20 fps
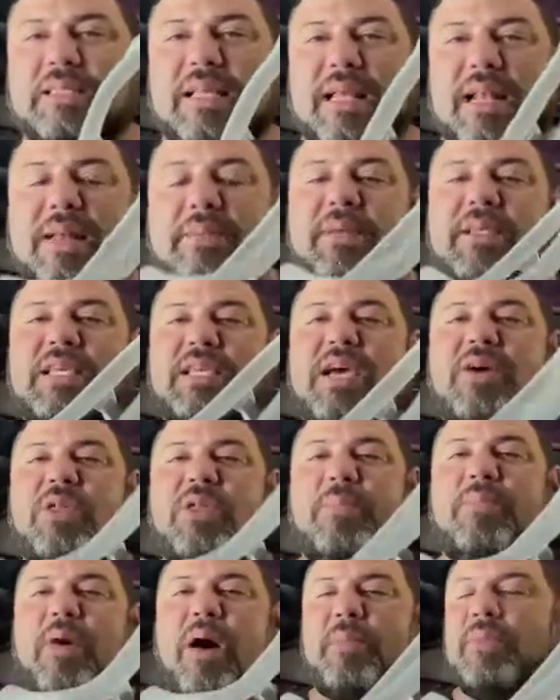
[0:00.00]
Now let me tell you the
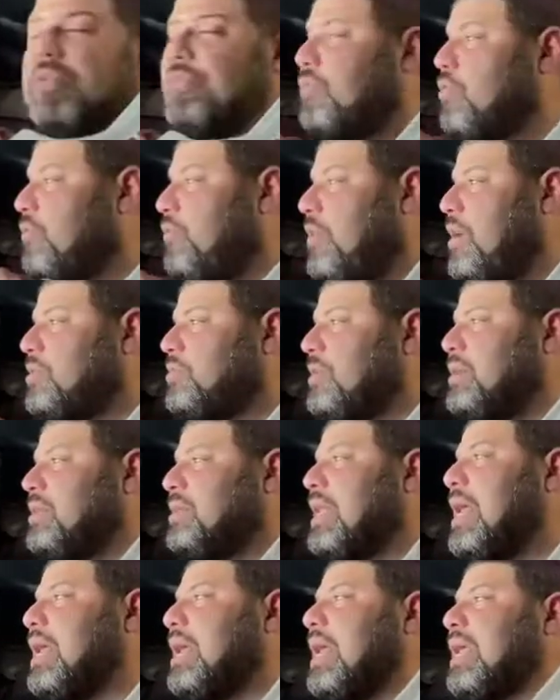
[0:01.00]
problem with the full face mask
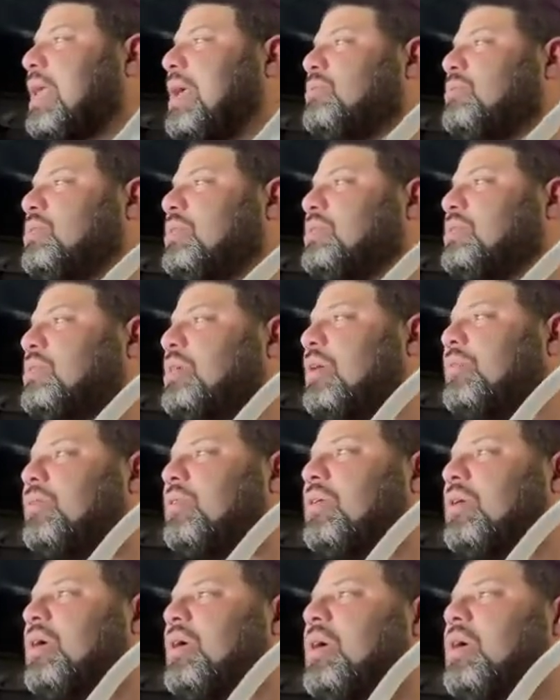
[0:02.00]
that I came to
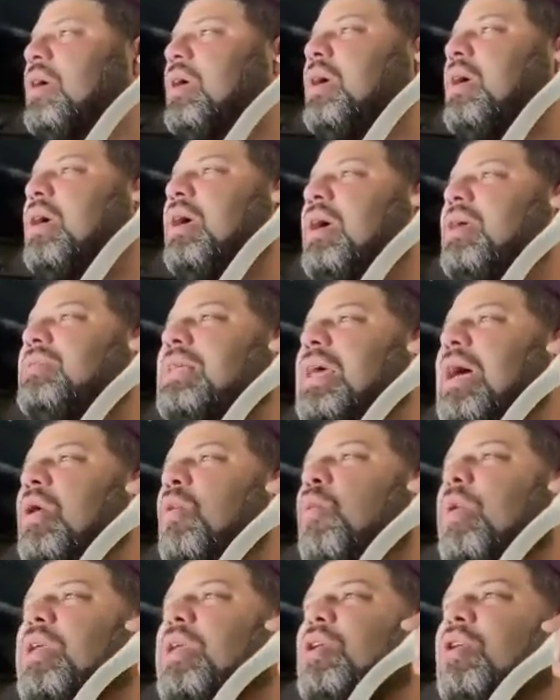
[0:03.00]
discover is that
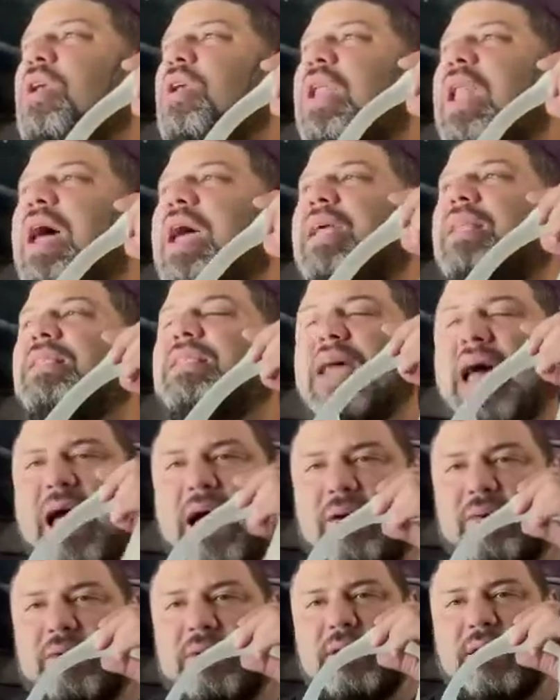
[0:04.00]
when you're lying
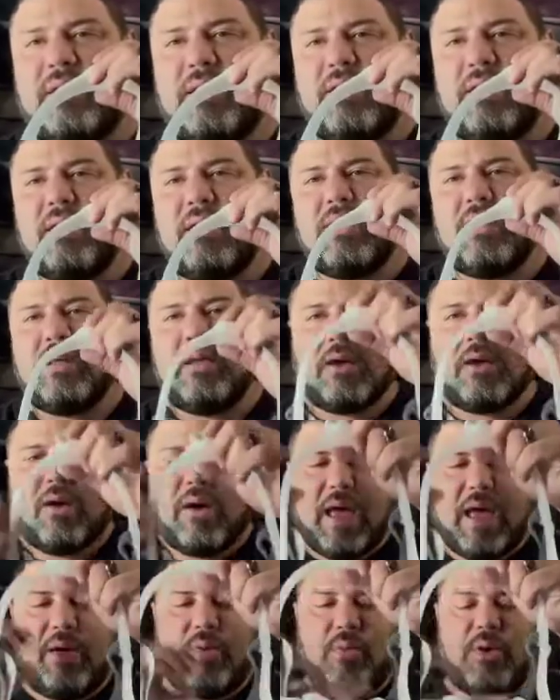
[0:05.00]
down, all
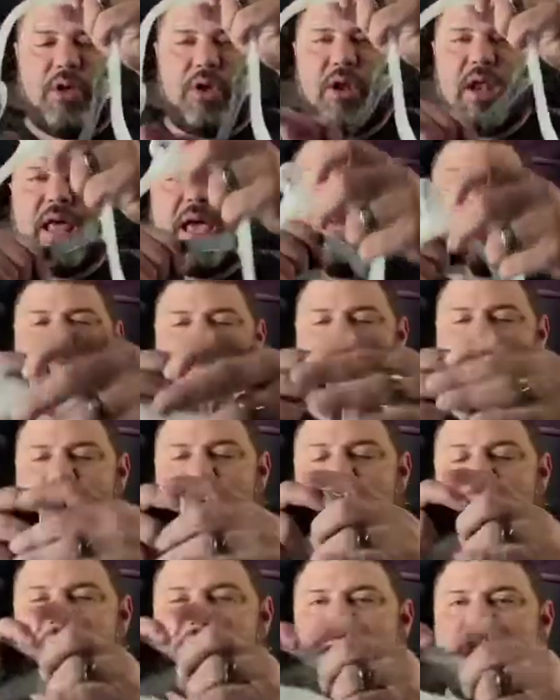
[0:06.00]
right, when you're lying down
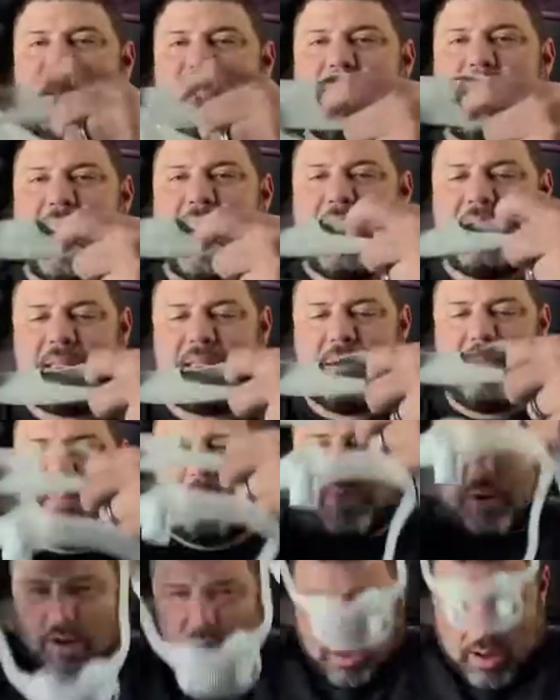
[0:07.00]
with this mask, let me
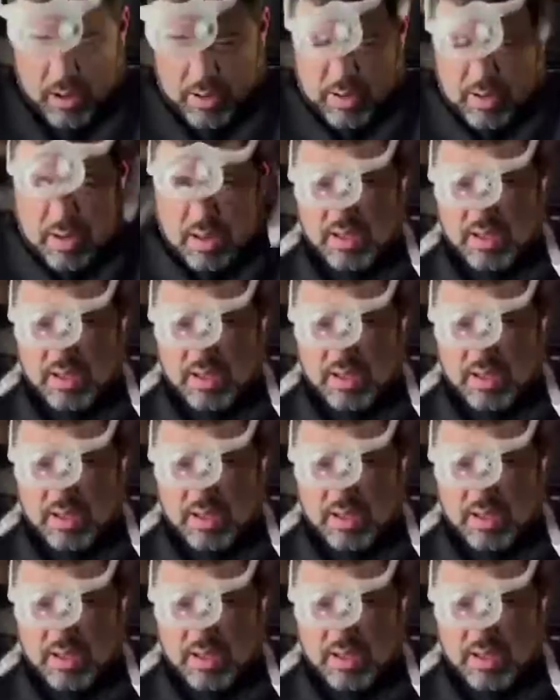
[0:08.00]
put it on.